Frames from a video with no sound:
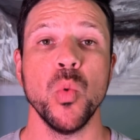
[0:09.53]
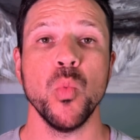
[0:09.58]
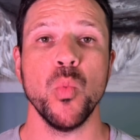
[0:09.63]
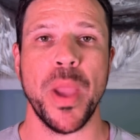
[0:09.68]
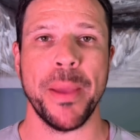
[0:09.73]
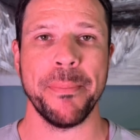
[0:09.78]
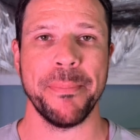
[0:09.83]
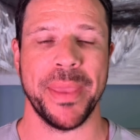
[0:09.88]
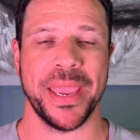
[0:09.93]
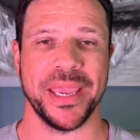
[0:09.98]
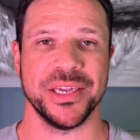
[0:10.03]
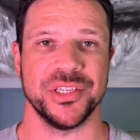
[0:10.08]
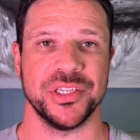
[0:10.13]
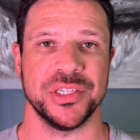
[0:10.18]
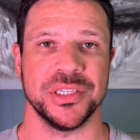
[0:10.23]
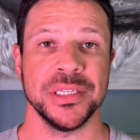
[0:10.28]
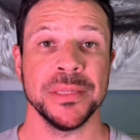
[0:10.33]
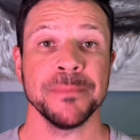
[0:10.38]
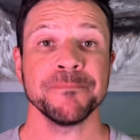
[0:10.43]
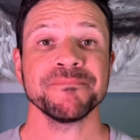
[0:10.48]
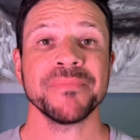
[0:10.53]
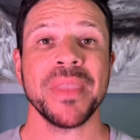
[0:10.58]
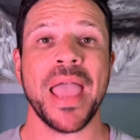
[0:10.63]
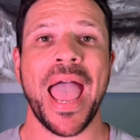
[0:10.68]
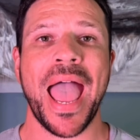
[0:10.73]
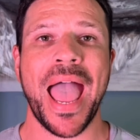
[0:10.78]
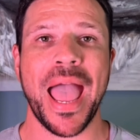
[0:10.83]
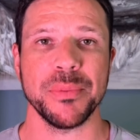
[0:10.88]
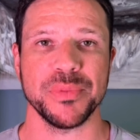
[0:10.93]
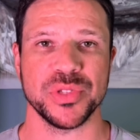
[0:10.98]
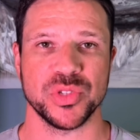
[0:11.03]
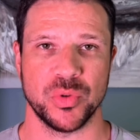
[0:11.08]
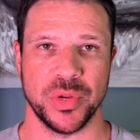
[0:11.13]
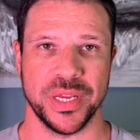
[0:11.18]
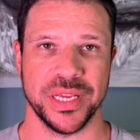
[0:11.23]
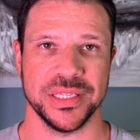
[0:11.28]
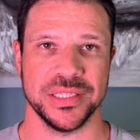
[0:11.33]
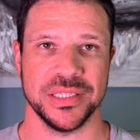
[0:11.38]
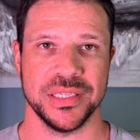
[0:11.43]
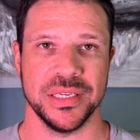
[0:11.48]
web pages, app
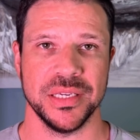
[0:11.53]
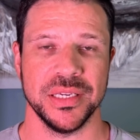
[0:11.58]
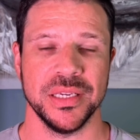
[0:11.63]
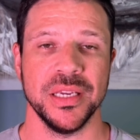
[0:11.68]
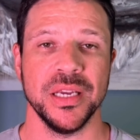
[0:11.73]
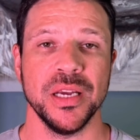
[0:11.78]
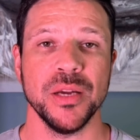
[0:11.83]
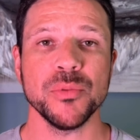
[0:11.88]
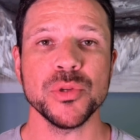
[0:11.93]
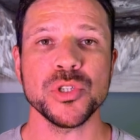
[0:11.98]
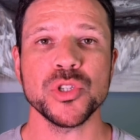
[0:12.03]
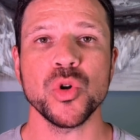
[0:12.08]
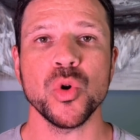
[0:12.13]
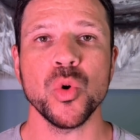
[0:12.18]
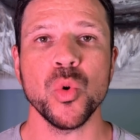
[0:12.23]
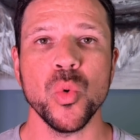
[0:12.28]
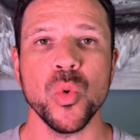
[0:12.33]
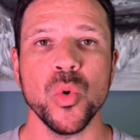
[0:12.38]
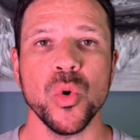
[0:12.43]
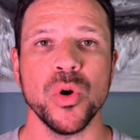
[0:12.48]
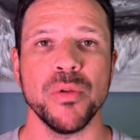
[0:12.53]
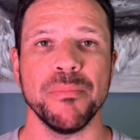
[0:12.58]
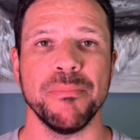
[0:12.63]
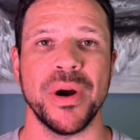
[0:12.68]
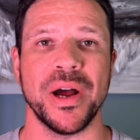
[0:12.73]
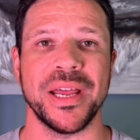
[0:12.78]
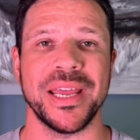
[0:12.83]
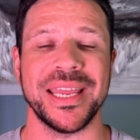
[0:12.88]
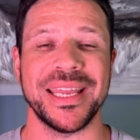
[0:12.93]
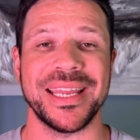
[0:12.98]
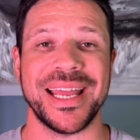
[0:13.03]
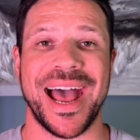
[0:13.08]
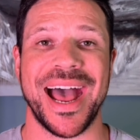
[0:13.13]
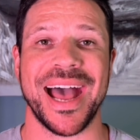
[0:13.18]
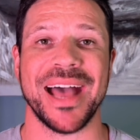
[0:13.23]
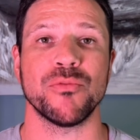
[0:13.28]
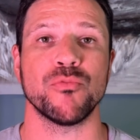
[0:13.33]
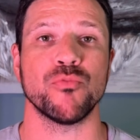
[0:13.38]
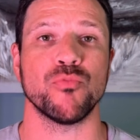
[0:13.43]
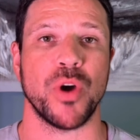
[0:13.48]
screens. It was cool, but it
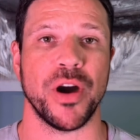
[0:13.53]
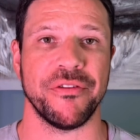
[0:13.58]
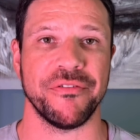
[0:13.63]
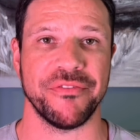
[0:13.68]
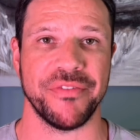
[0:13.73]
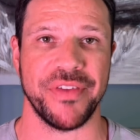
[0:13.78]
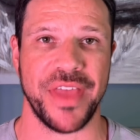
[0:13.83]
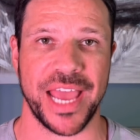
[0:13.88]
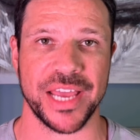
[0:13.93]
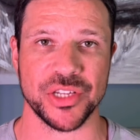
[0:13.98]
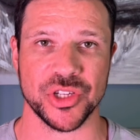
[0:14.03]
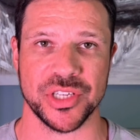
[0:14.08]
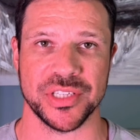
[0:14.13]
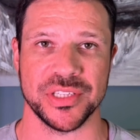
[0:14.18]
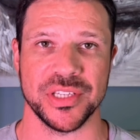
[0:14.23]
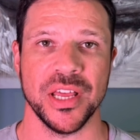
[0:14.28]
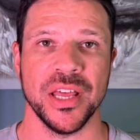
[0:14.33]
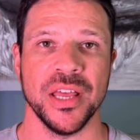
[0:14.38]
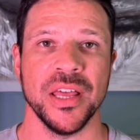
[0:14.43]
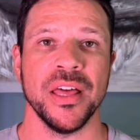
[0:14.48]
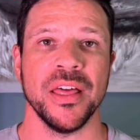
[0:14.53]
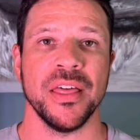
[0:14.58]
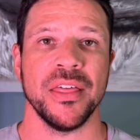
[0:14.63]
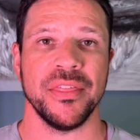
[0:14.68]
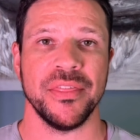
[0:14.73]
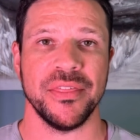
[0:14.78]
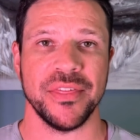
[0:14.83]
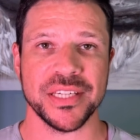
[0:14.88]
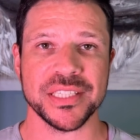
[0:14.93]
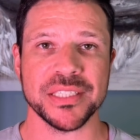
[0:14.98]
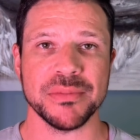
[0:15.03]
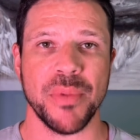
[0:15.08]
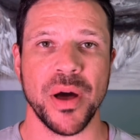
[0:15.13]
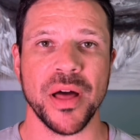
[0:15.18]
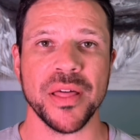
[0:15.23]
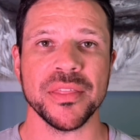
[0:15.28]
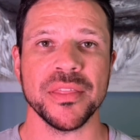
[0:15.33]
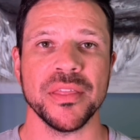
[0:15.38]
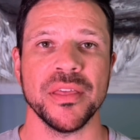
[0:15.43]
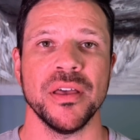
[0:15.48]
had rough edges. This
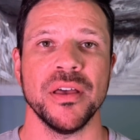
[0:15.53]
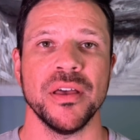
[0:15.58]
month,